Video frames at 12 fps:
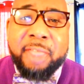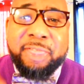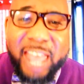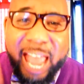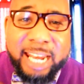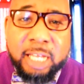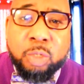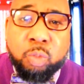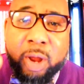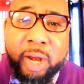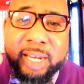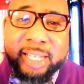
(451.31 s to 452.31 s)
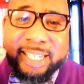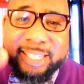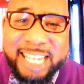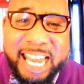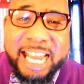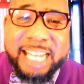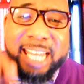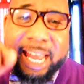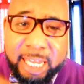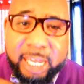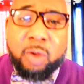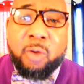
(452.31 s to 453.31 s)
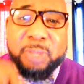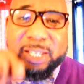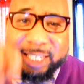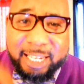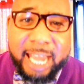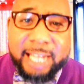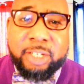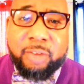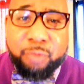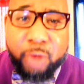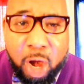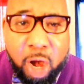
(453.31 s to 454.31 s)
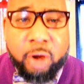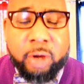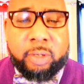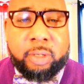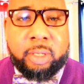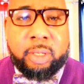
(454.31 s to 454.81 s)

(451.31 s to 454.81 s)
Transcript: that is one of the diseases that killed this election for her.